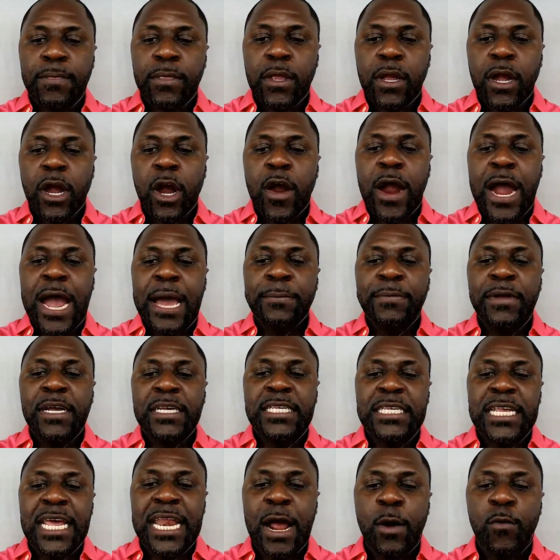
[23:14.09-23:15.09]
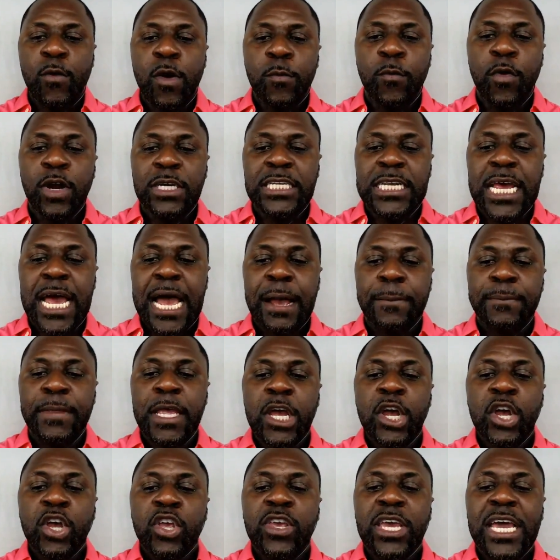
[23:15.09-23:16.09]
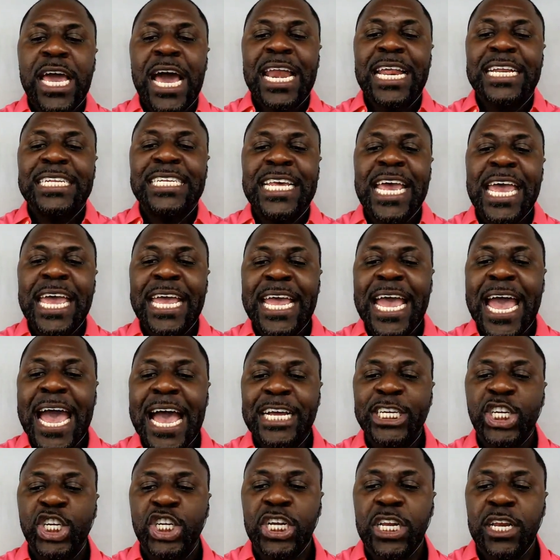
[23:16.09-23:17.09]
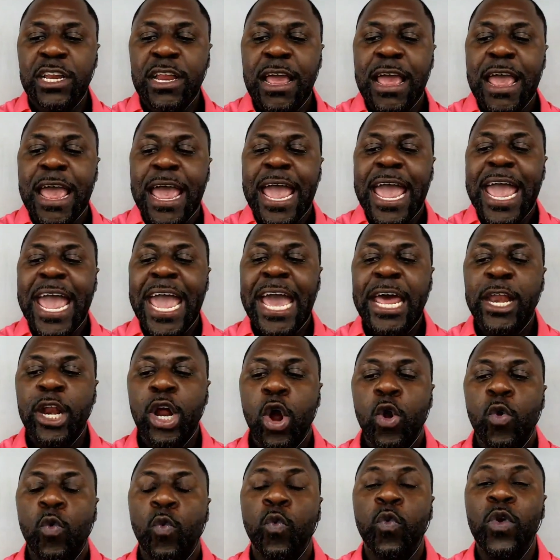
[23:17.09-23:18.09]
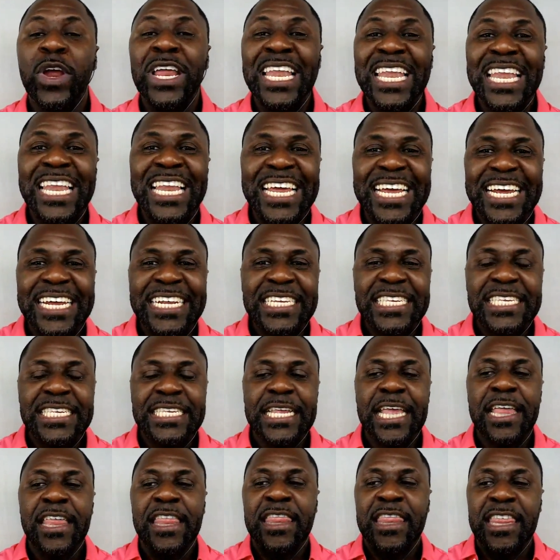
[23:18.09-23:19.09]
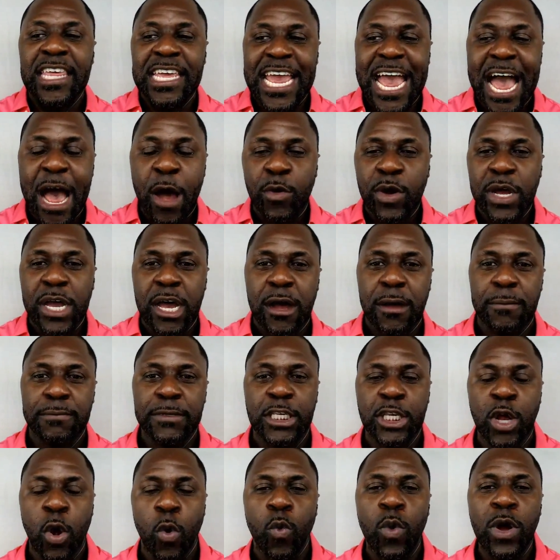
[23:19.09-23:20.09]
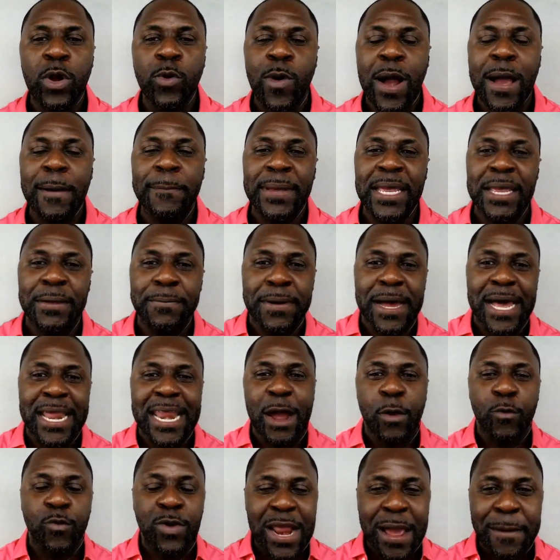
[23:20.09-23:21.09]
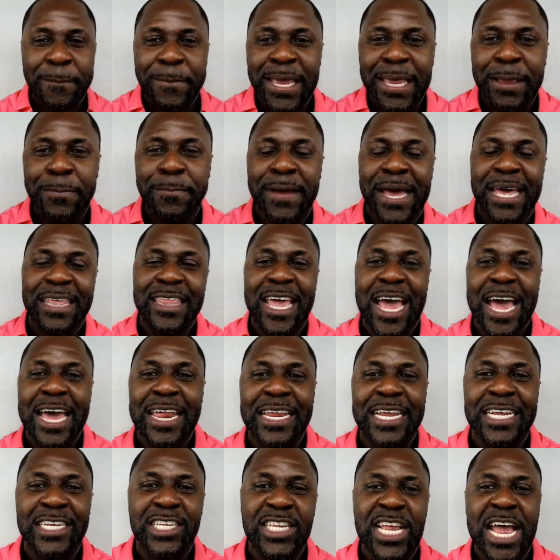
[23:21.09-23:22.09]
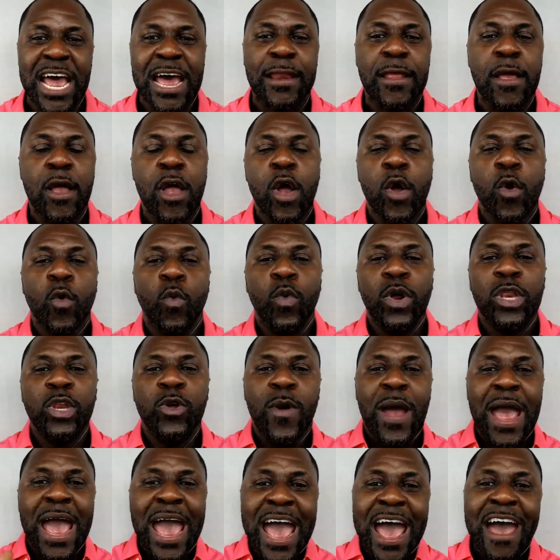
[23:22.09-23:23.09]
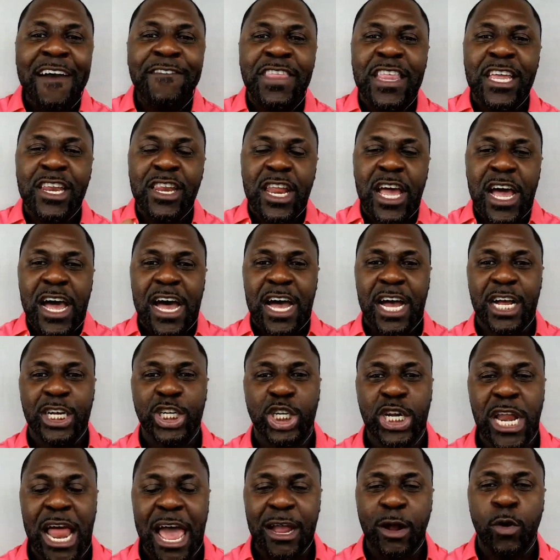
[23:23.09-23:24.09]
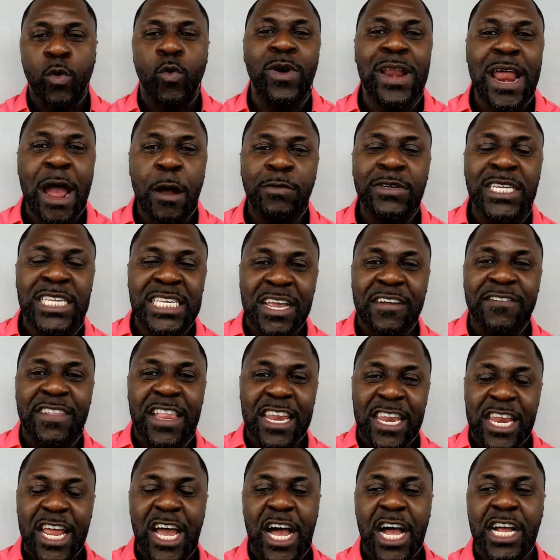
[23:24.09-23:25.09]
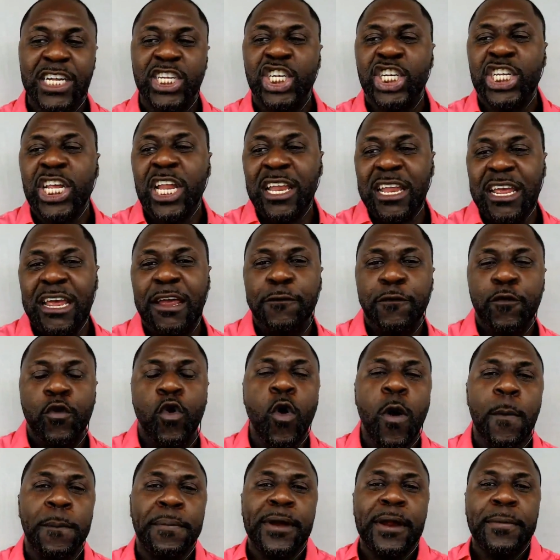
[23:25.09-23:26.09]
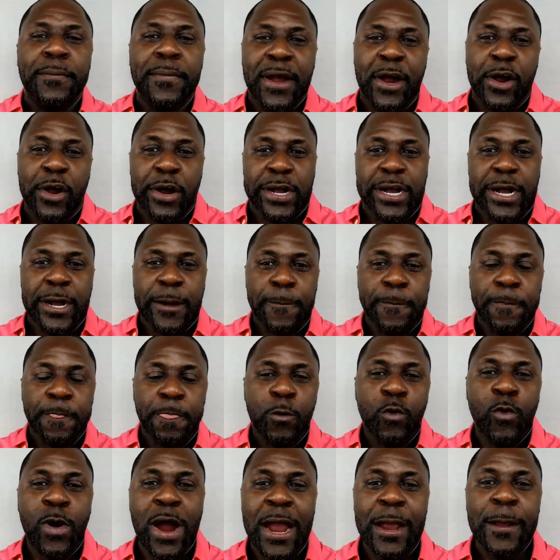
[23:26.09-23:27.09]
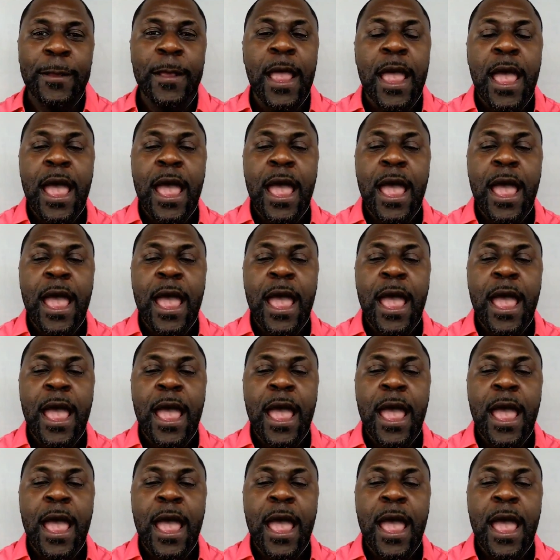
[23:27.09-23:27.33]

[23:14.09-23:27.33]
All right, I'm going to say that one more time. You got to take action and release the outcome. So what do I mean by that? What I mean by that is that when you have the nudge, like when I received the nudge to leave corporate America, right?